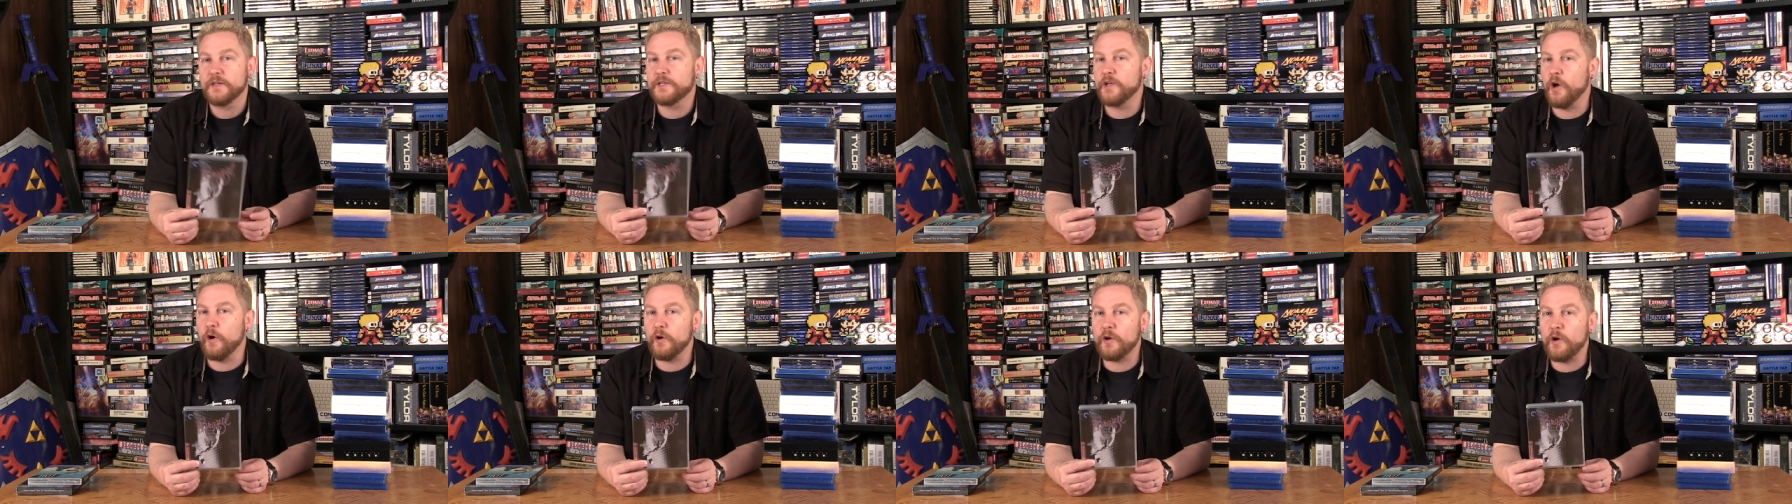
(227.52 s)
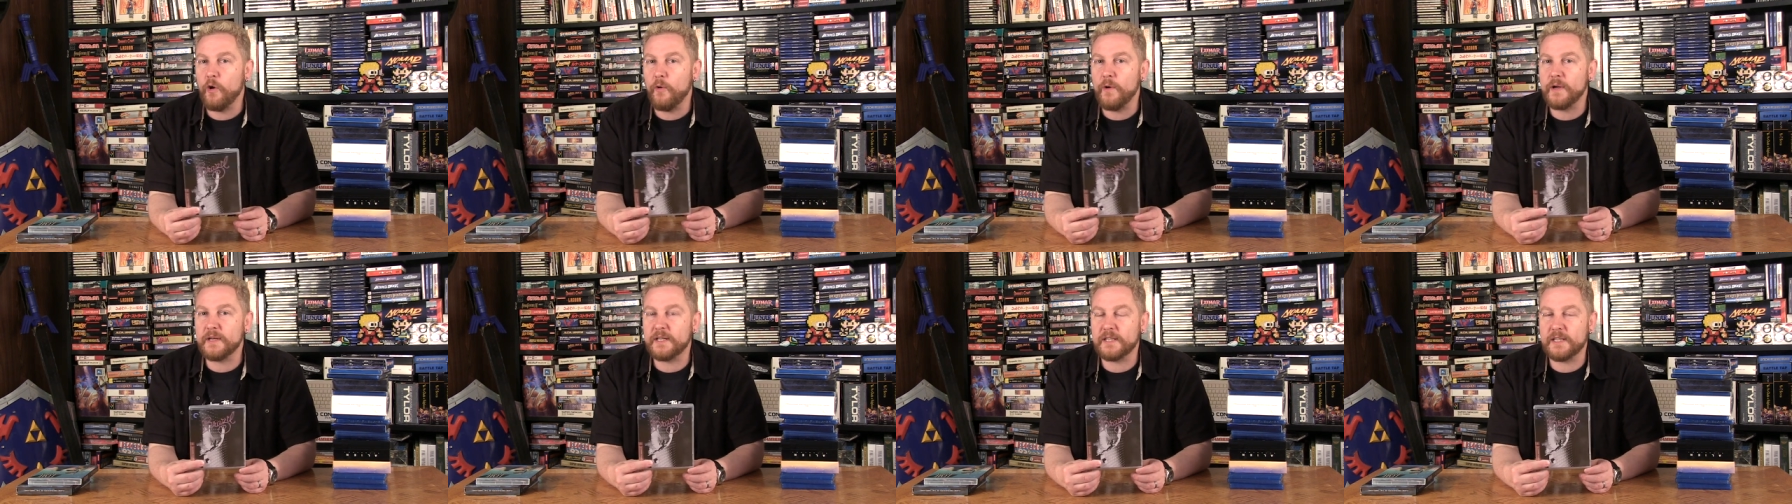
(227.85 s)
don't
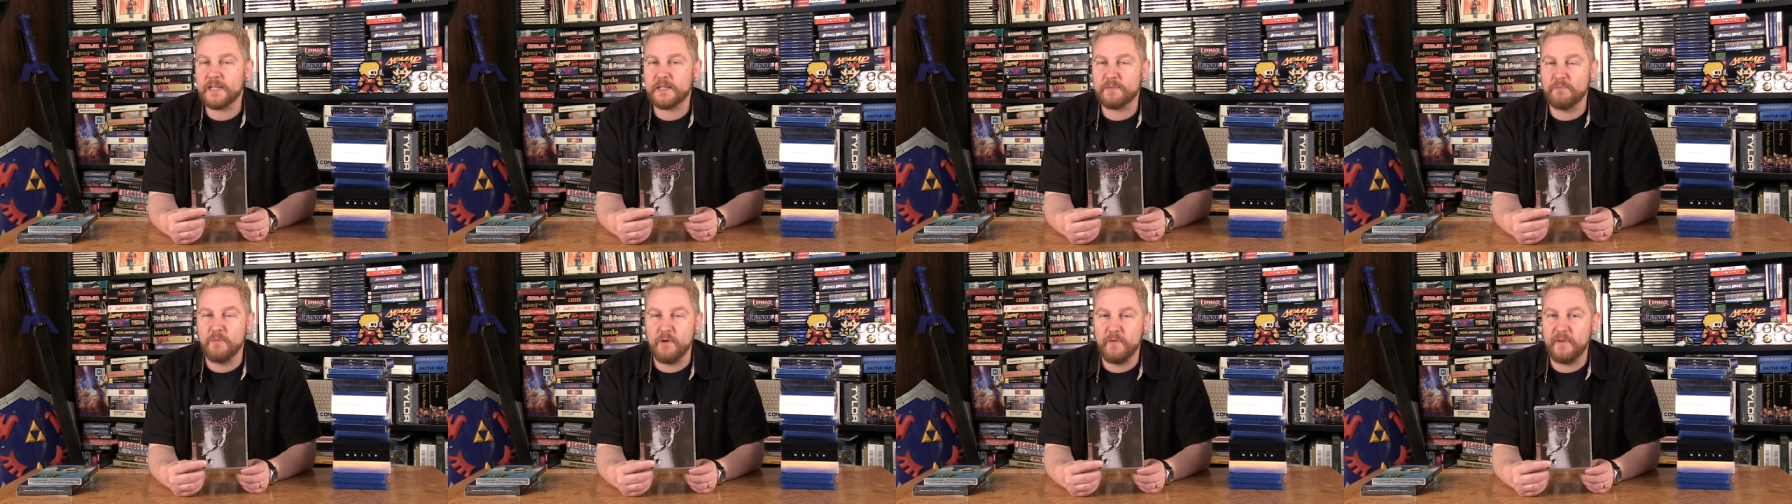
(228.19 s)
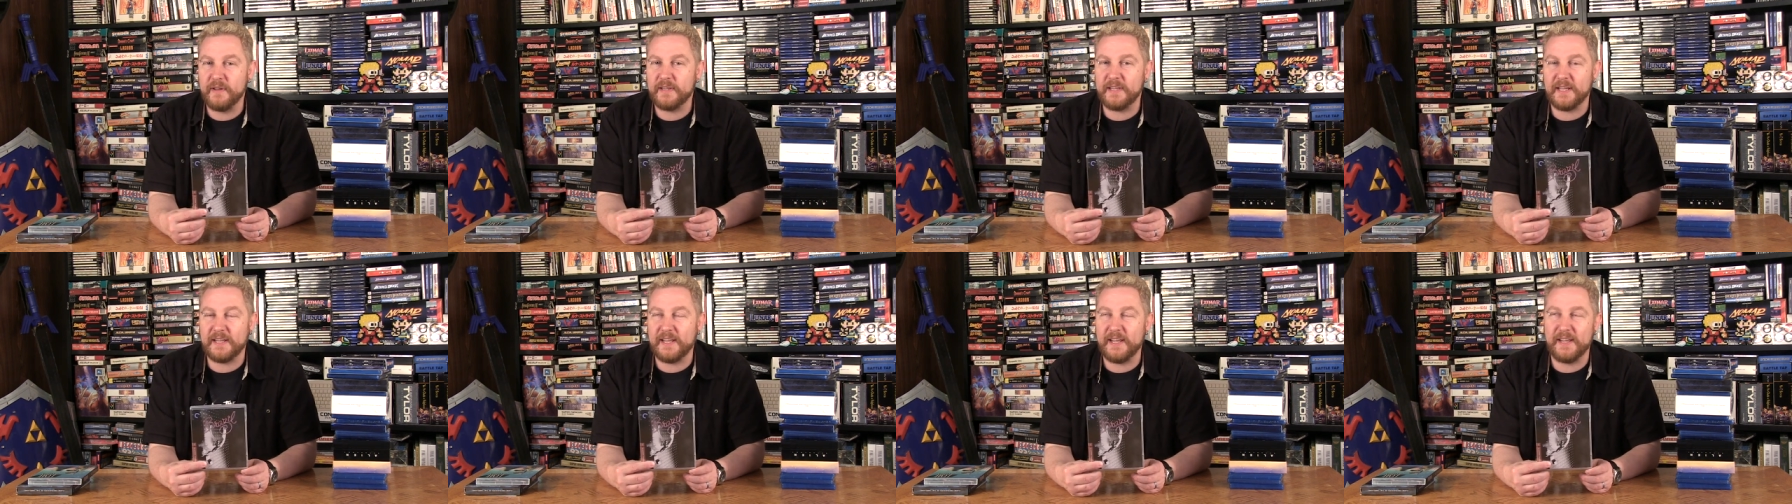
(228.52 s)
go into this
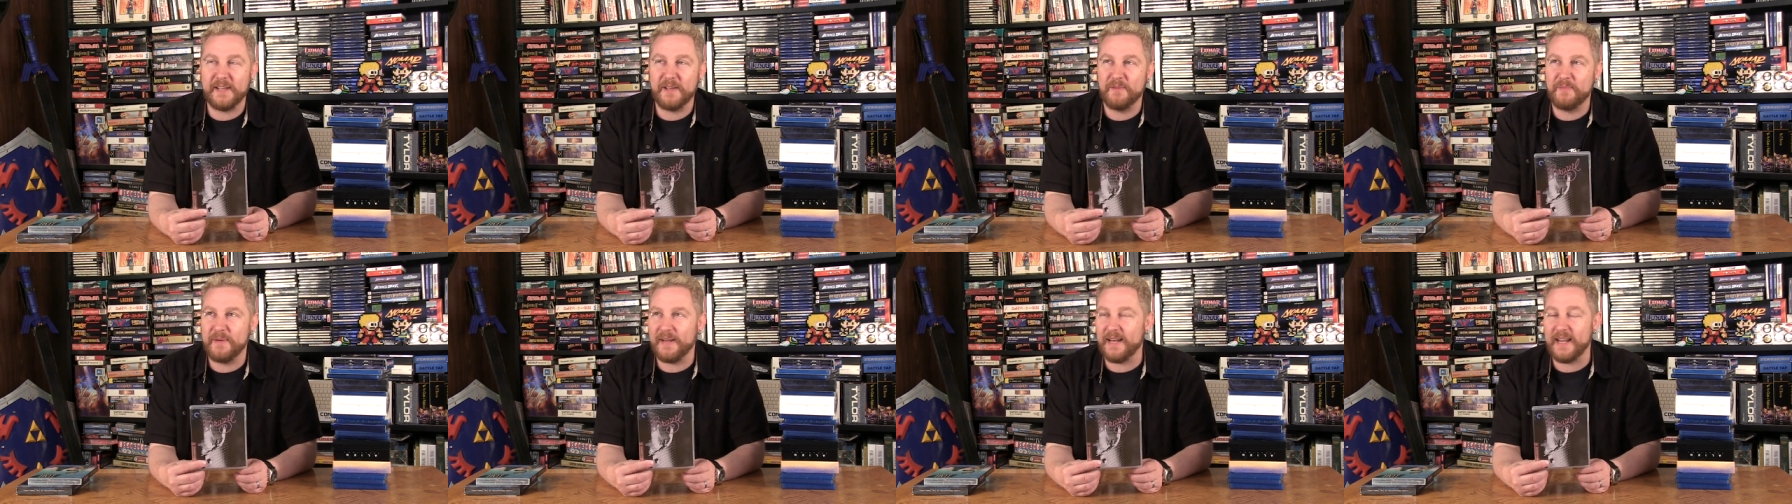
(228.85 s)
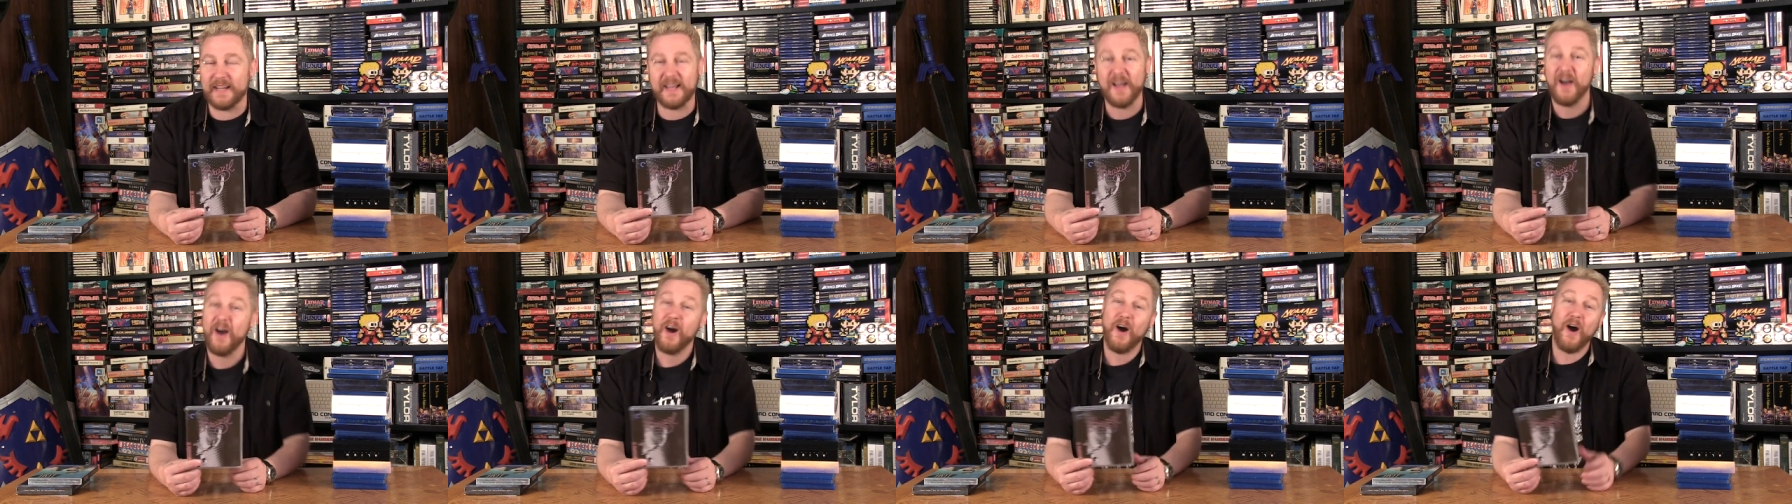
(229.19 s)
movie thinking you'll be
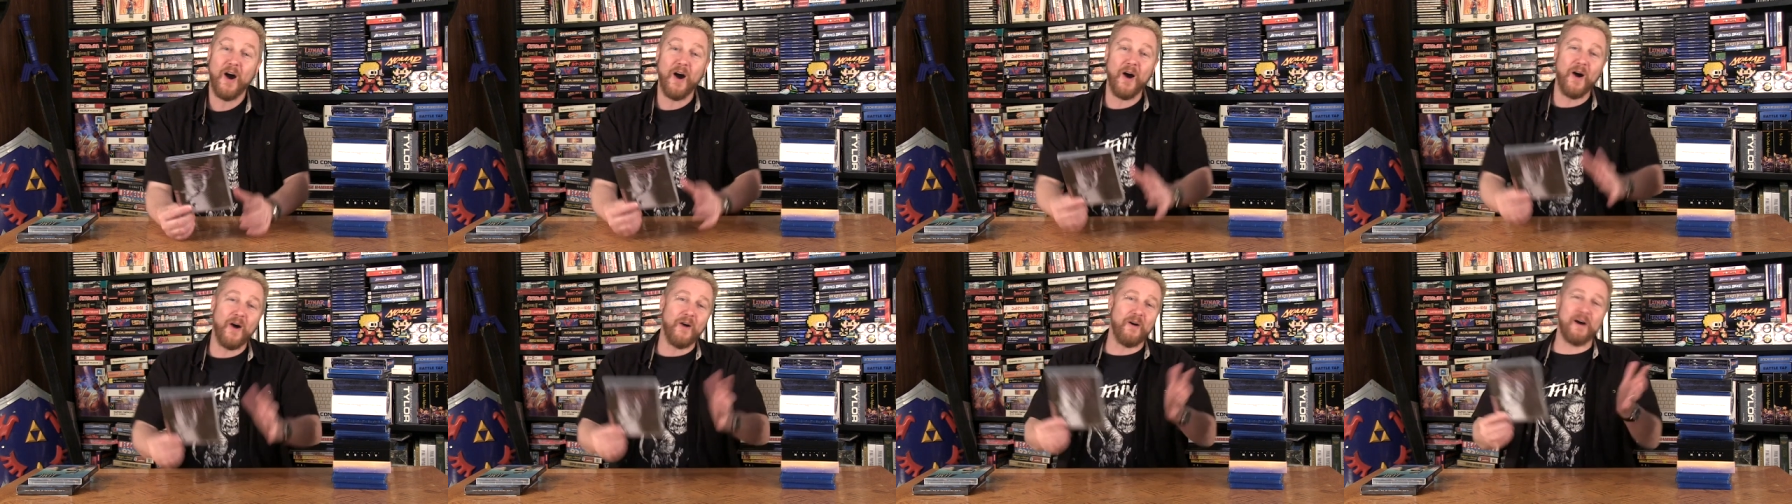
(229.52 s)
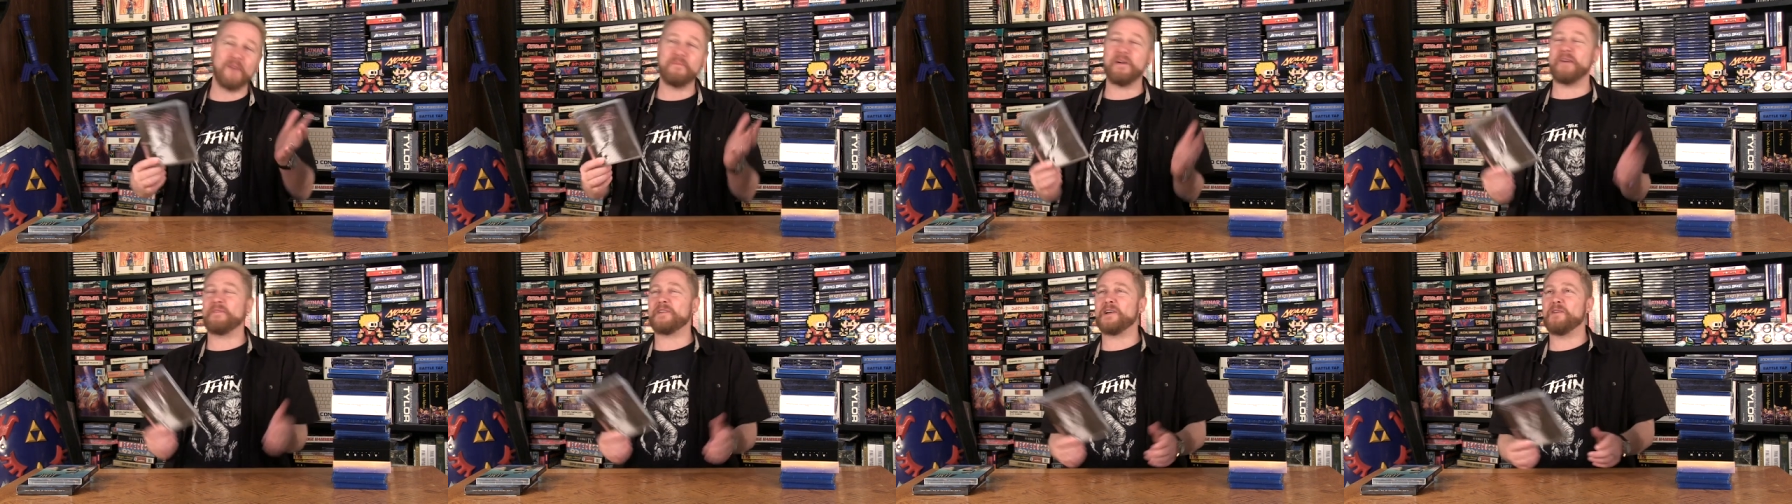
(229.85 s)
like, oh,
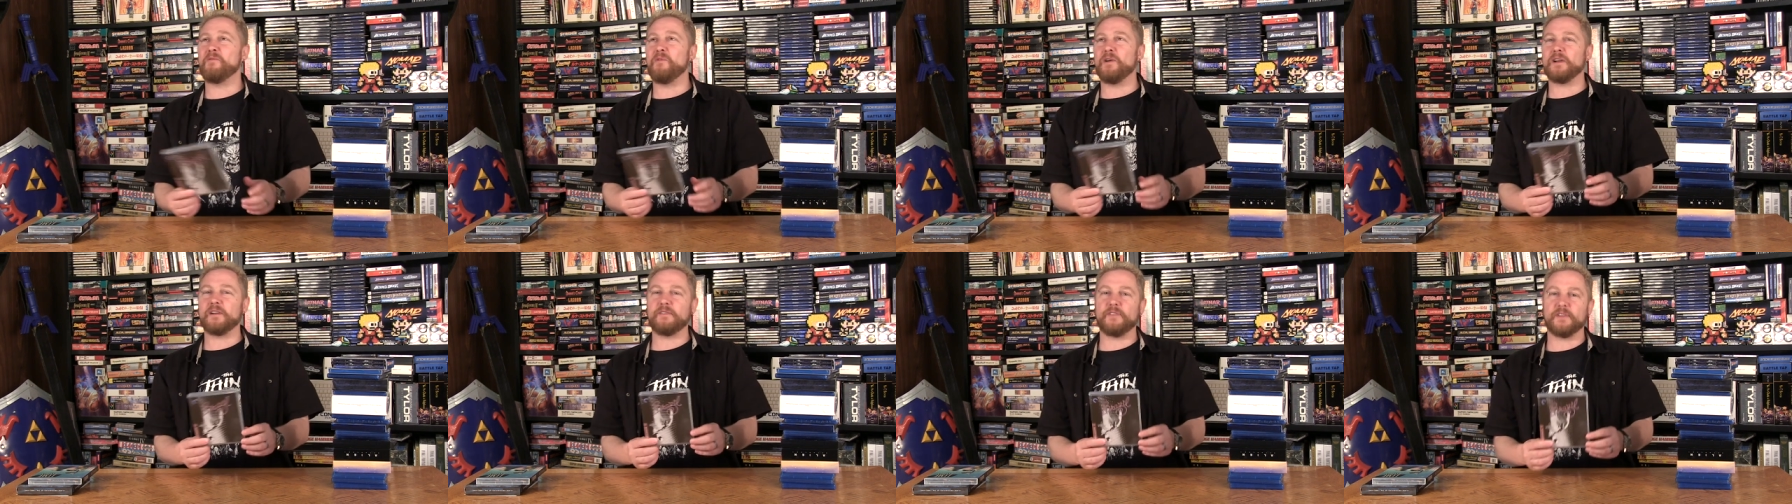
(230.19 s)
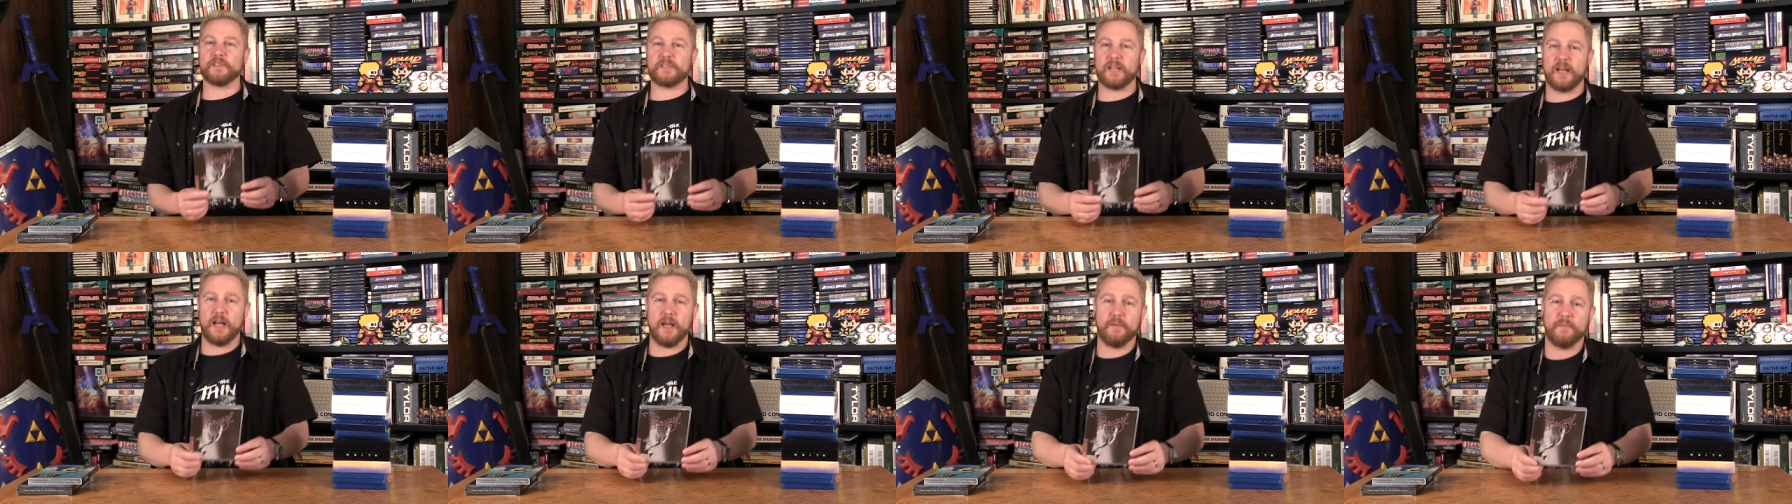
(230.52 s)
I'm having a
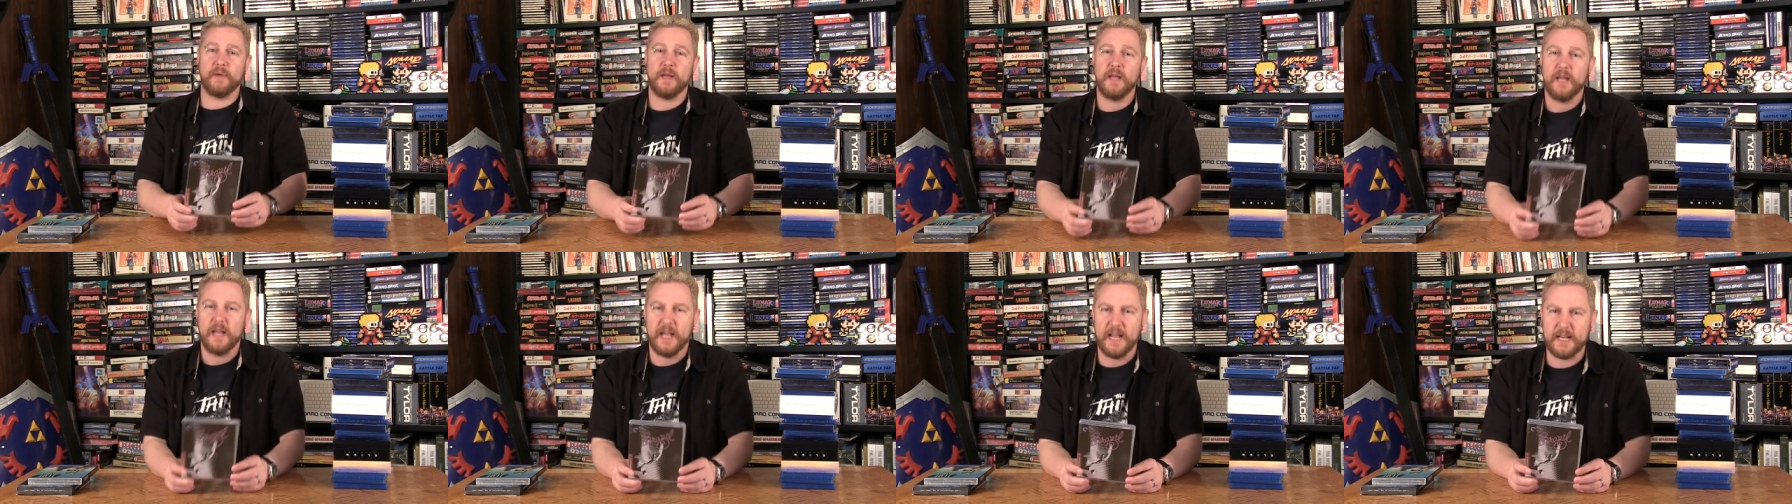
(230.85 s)
wonderful time.